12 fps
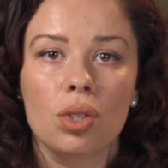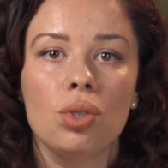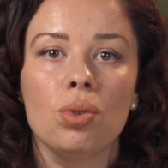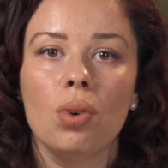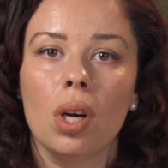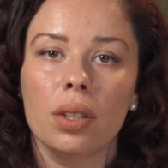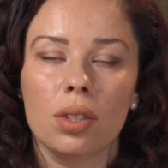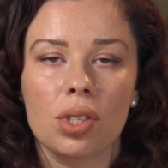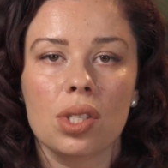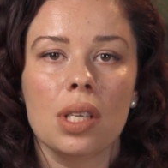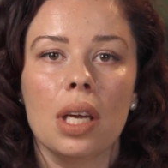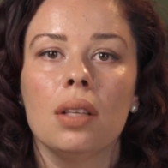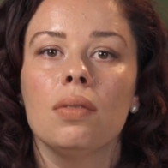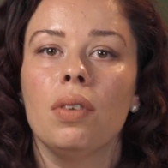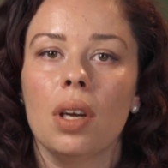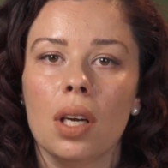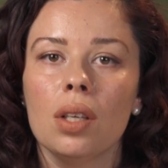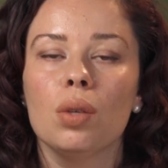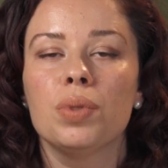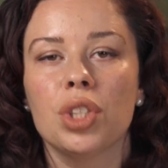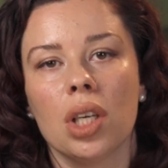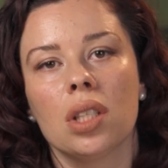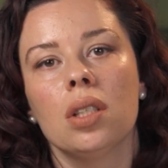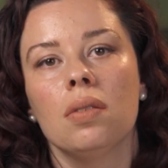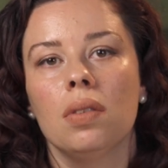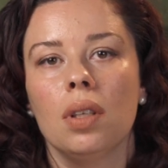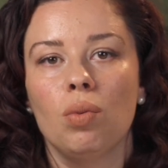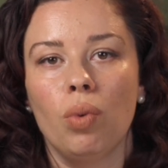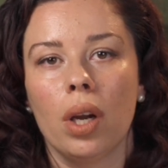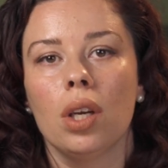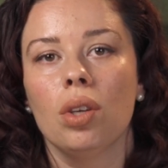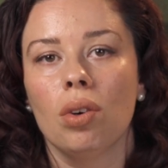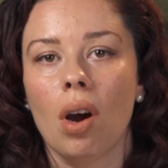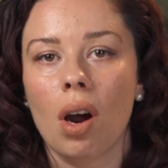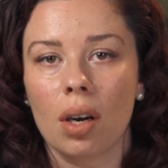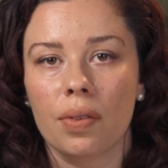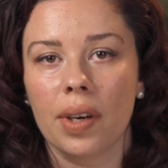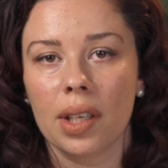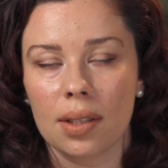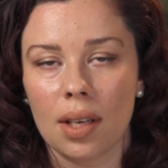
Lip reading: to understand very objectively where you are right